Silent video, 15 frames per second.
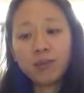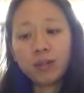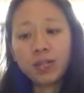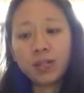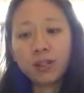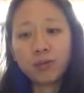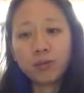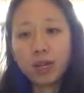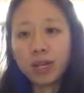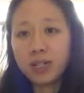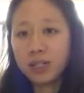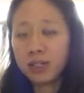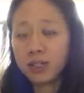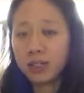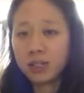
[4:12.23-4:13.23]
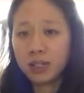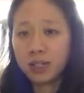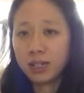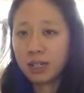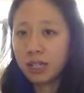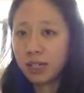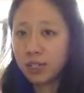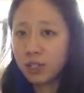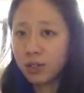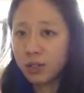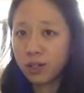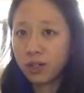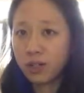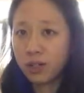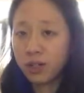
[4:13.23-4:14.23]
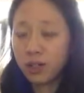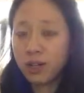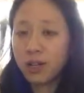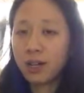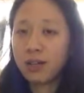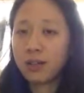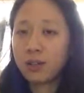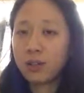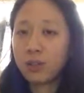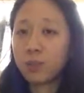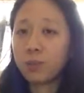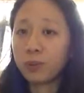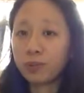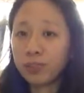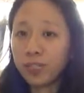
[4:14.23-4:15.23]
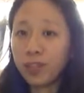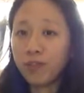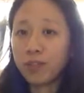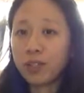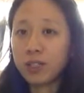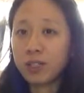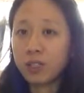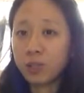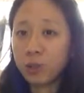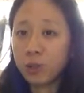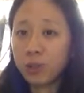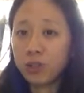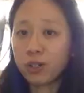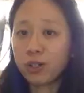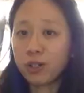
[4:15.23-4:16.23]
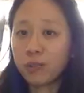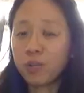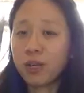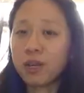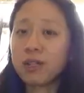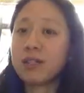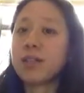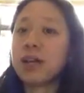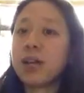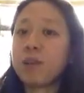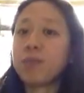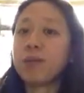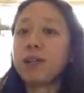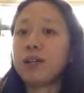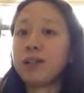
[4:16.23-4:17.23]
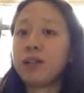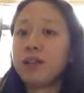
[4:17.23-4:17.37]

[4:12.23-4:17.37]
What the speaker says: ingrained in us and conditioned us to believe consumption can make us happy.